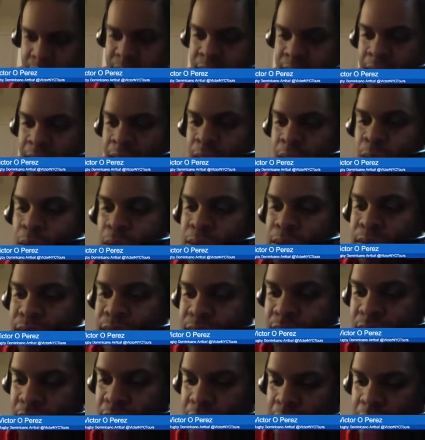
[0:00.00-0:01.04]
I quote,
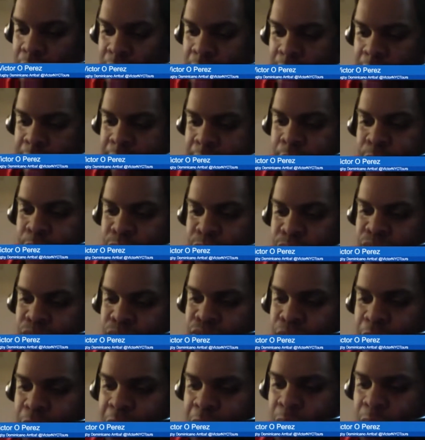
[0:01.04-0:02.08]
coaches from
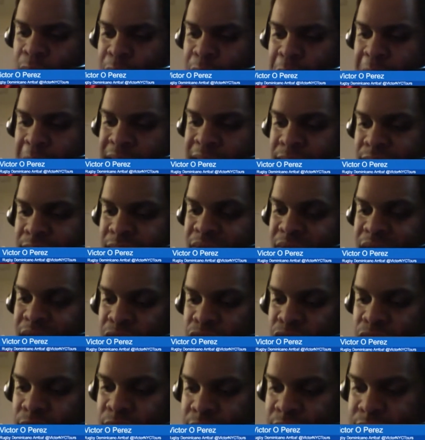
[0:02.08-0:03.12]
all men's
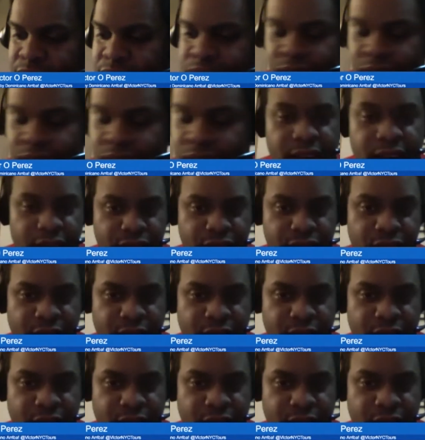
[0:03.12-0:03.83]
divisions, so that's